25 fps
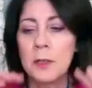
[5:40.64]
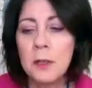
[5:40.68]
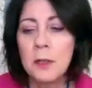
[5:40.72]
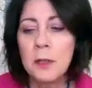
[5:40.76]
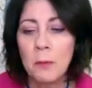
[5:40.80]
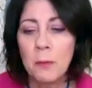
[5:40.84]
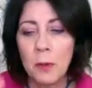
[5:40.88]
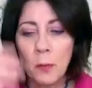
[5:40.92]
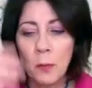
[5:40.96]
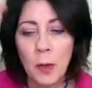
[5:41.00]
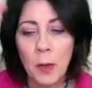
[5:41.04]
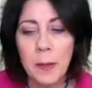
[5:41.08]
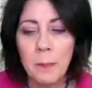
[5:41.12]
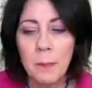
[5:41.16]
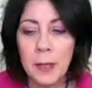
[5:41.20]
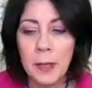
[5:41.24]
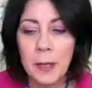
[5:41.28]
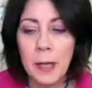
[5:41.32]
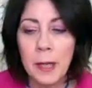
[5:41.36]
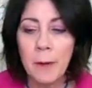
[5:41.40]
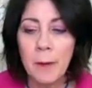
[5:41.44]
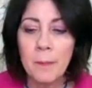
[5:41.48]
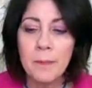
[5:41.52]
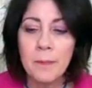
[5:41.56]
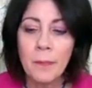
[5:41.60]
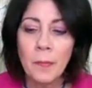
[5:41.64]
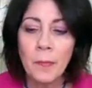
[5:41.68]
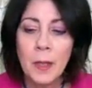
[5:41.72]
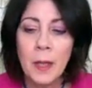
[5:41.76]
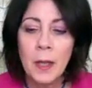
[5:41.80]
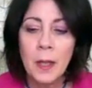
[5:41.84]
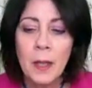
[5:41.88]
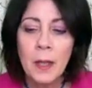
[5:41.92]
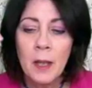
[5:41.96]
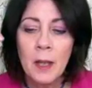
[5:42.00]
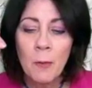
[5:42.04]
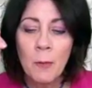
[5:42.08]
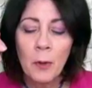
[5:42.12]
good. We wipe it out.
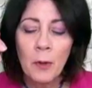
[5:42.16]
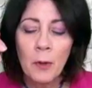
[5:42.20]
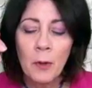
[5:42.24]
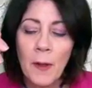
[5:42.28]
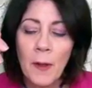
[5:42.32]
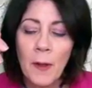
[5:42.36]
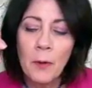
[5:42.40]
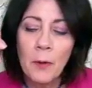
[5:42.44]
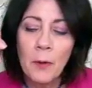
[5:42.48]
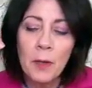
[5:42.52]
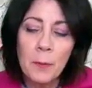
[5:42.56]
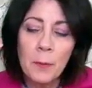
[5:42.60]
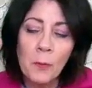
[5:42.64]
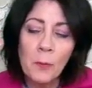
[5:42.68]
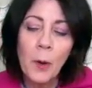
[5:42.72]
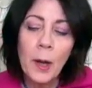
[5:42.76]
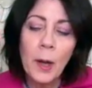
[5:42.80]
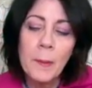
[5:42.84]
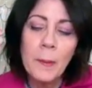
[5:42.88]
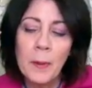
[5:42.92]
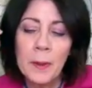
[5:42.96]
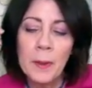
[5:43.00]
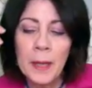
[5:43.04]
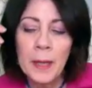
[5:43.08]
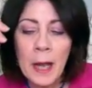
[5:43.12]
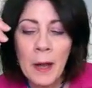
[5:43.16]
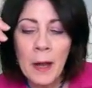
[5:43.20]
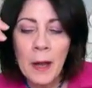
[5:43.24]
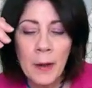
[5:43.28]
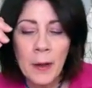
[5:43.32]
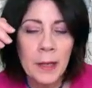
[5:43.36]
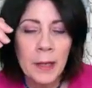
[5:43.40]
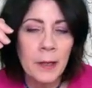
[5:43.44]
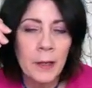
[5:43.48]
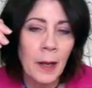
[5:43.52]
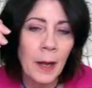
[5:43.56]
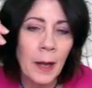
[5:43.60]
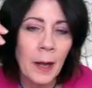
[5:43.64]
But if I were to wipe it out
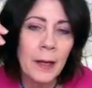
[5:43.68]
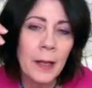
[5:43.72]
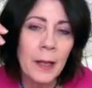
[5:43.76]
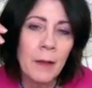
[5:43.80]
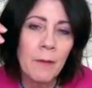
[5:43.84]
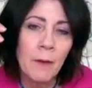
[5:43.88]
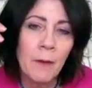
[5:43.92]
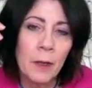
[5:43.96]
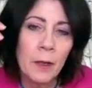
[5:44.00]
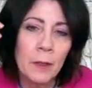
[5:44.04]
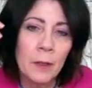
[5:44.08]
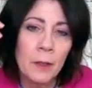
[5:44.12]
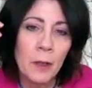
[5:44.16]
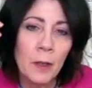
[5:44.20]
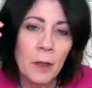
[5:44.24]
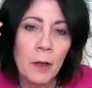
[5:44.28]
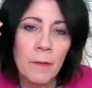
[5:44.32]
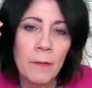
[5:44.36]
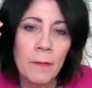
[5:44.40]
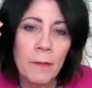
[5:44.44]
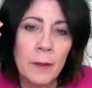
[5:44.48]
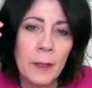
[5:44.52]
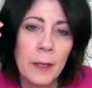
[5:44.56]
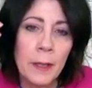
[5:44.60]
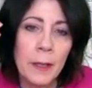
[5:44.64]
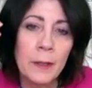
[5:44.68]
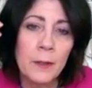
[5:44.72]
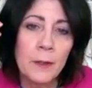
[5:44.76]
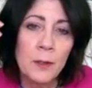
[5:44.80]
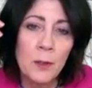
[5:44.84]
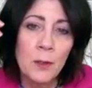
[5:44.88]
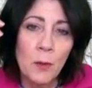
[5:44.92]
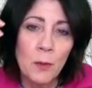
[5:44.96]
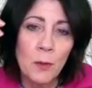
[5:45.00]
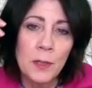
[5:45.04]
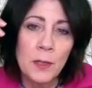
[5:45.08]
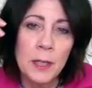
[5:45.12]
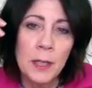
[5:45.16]
and not have uncovered an
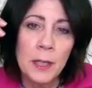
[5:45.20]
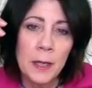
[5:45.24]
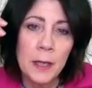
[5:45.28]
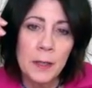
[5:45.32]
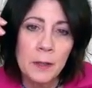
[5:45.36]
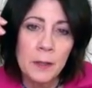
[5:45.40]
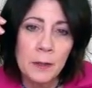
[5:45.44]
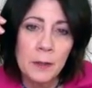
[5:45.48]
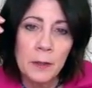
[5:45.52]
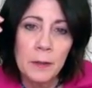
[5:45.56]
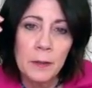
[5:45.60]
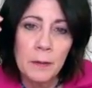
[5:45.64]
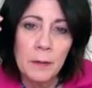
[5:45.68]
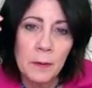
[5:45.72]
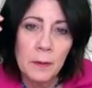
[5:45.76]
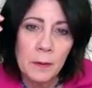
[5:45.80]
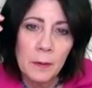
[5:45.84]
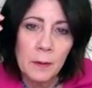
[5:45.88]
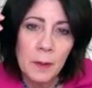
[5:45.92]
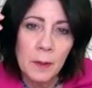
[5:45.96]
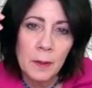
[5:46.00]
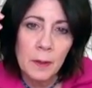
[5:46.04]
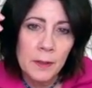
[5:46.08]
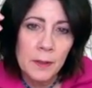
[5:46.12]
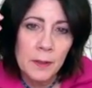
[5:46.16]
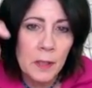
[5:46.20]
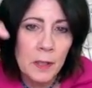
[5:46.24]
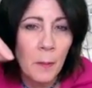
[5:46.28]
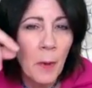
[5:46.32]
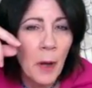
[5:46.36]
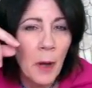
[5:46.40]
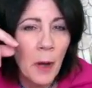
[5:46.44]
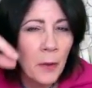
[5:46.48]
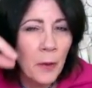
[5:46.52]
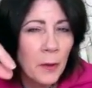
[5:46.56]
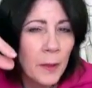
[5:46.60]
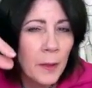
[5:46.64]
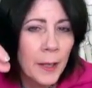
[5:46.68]
association, some
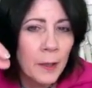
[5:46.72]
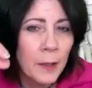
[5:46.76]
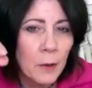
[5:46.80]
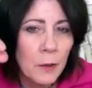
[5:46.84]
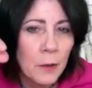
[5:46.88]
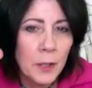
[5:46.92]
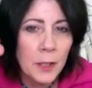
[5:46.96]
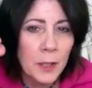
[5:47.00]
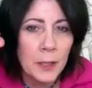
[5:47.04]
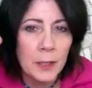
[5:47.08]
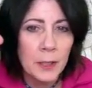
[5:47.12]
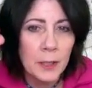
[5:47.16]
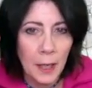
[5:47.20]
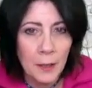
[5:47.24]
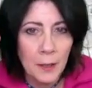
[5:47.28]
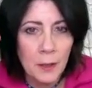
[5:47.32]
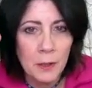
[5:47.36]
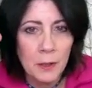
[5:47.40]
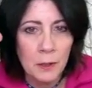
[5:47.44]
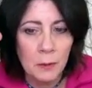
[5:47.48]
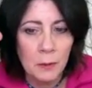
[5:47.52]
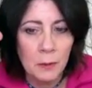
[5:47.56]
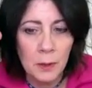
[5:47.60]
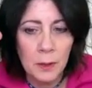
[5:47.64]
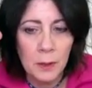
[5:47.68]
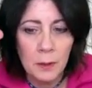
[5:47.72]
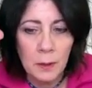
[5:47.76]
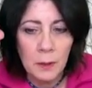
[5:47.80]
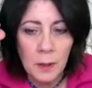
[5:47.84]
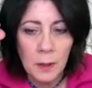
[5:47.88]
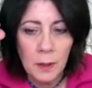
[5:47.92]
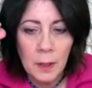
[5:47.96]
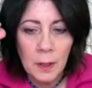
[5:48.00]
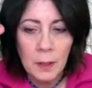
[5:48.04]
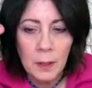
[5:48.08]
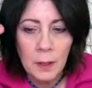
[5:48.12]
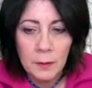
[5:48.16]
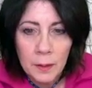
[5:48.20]
other energy attached to it,
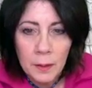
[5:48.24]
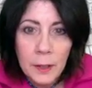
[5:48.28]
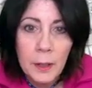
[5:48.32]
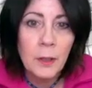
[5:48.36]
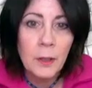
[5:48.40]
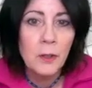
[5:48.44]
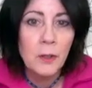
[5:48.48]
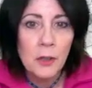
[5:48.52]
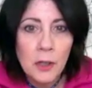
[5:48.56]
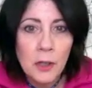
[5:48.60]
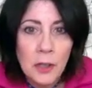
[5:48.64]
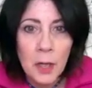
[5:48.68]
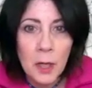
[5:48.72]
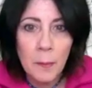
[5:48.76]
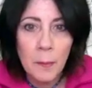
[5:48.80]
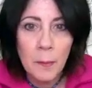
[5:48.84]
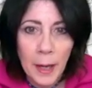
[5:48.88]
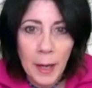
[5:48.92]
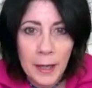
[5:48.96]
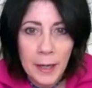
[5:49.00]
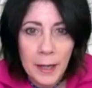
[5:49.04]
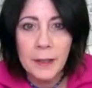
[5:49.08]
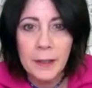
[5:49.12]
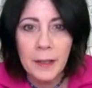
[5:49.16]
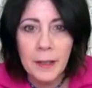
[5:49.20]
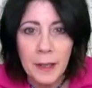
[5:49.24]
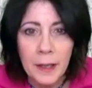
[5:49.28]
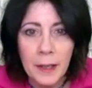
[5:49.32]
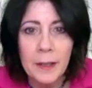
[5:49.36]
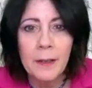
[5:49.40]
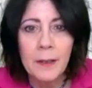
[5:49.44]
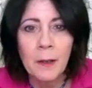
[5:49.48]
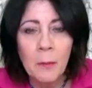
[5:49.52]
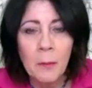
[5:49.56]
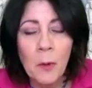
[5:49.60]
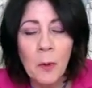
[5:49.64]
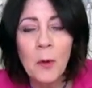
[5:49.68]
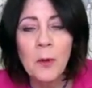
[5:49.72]
then it can just come back again.
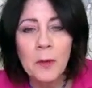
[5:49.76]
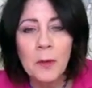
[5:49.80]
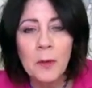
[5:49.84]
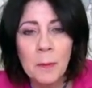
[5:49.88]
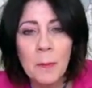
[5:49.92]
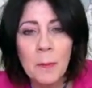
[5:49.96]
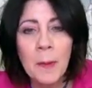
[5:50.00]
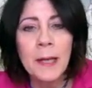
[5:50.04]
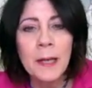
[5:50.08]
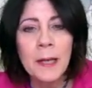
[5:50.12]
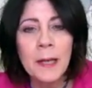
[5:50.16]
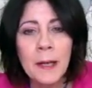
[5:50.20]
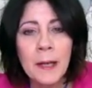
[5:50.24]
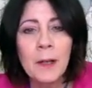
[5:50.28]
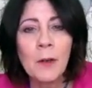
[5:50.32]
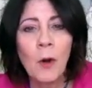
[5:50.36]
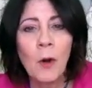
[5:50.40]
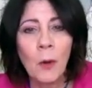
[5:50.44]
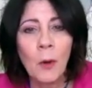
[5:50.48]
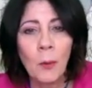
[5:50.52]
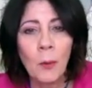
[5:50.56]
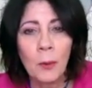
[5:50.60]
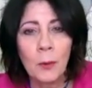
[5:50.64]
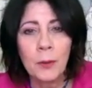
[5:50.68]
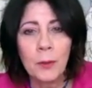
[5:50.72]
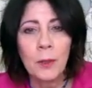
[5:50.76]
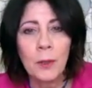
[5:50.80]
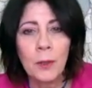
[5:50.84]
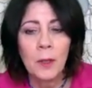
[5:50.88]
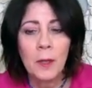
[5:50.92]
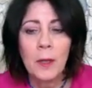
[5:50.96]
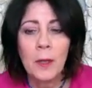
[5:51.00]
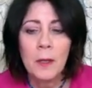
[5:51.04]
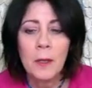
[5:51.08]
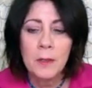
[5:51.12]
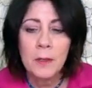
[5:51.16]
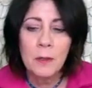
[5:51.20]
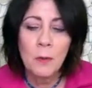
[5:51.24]
It won't, it may not hold.
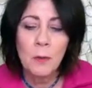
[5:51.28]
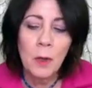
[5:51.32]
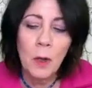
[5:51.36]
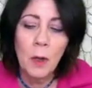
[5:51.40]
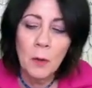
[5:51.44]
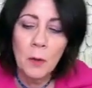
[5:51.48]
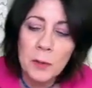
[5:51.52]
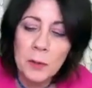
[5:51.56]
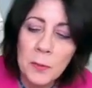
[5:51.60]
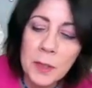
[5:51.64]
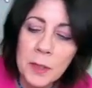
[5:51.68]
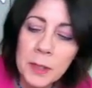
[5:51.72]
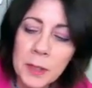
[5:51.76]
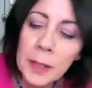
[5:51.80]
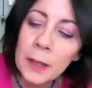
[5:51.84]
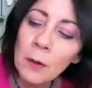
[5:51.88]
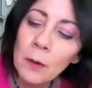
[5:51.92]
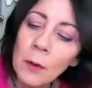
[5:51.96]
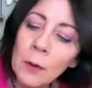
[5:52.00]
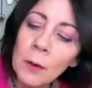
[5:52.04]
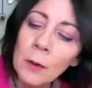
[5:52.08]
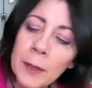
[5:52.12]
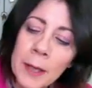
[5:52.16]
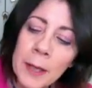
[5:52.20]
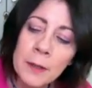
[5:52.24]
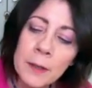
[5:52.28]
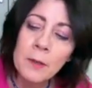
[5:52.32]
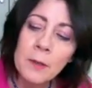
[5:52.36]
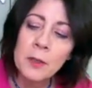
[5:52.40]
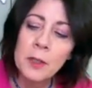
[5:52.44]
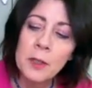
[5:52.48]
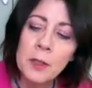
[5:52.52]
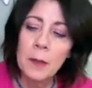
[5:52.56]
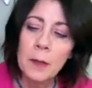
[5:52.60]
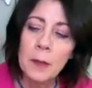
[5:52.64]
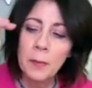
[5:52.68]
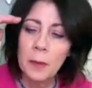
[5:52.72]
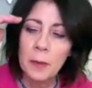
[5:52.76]
So we always want to get all the
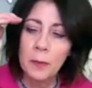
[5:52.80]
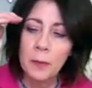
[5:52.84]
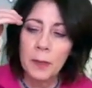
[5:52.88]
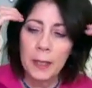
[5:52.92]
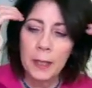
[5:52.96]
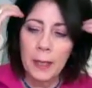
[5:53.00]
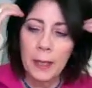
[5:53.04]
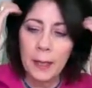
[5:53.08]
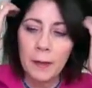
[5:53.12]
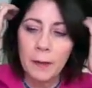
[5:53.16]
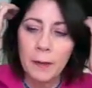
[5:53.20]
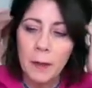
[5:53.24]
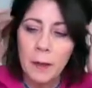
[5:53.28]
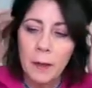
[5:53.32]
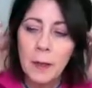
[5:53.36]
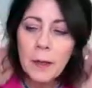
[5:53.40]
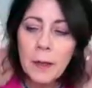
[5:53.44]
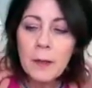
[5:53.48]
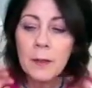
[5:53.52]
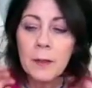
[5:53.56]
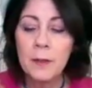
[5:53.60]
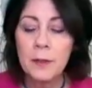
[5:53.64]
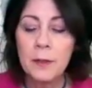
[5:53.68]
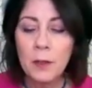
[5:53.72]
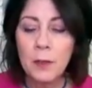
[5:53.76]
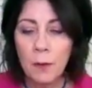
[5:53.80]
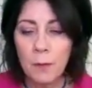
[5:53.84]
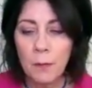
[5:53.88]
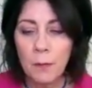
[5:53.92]
energy up that we can. So